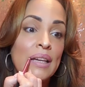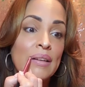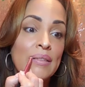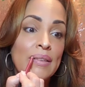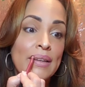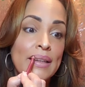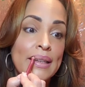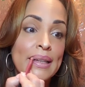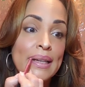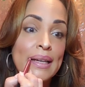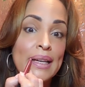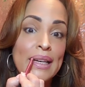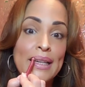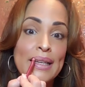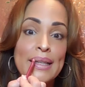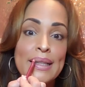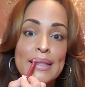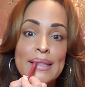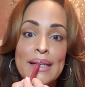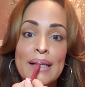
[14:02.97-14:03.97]

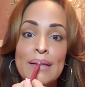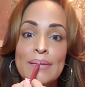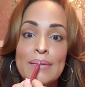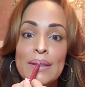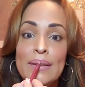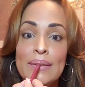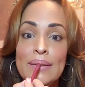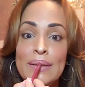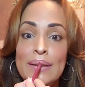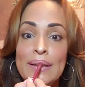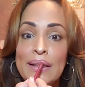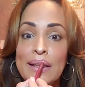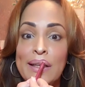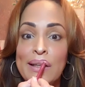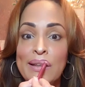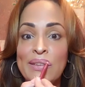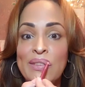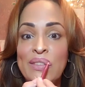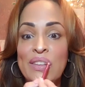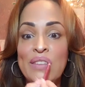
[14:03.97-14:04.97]
because I'm giving you
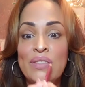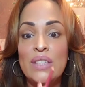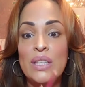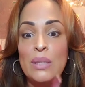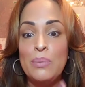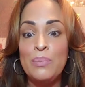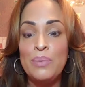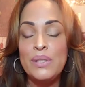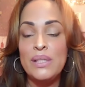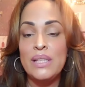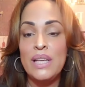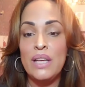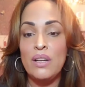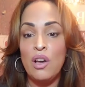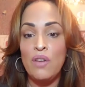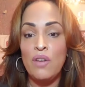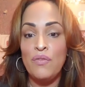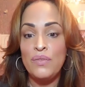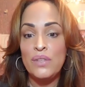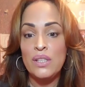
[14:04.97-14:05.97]
guys 15%
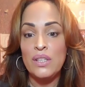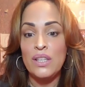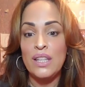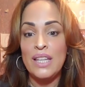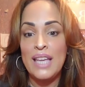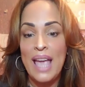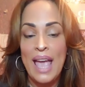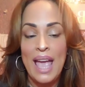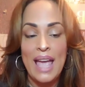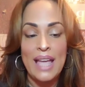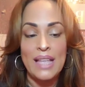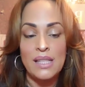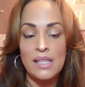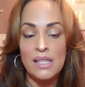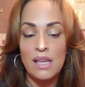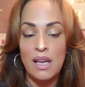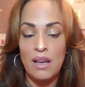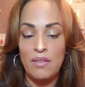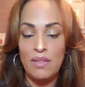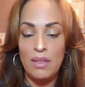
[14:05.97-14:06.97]
off till the end
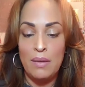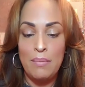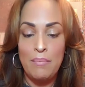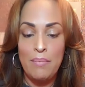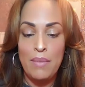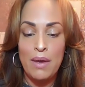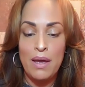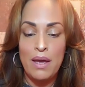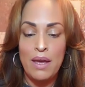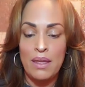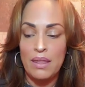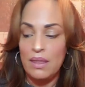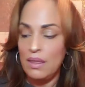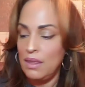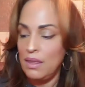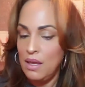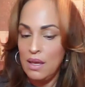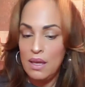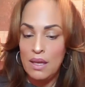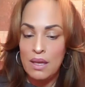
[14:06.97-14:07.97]
of the month.
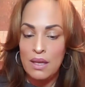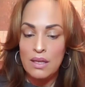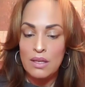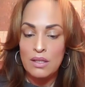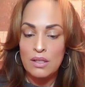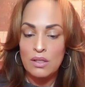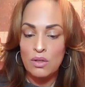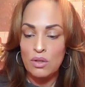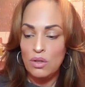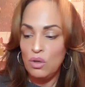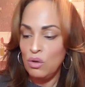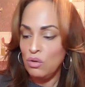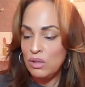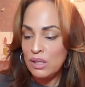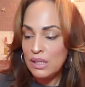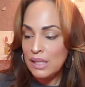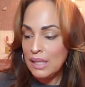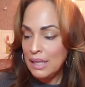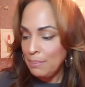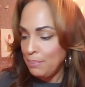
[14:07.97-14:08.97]
So don't
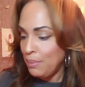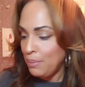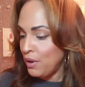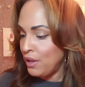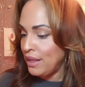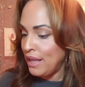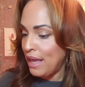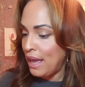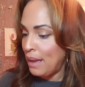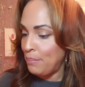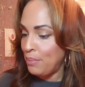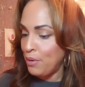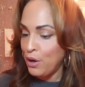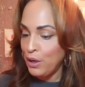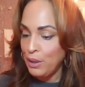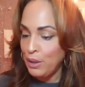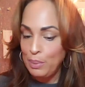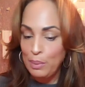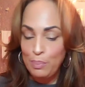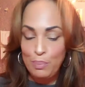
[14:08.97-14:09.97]
sleep on that,
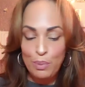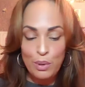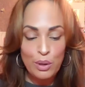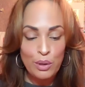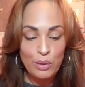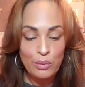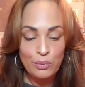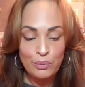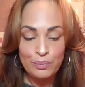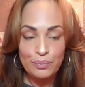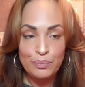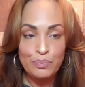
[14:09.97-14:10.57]
party people.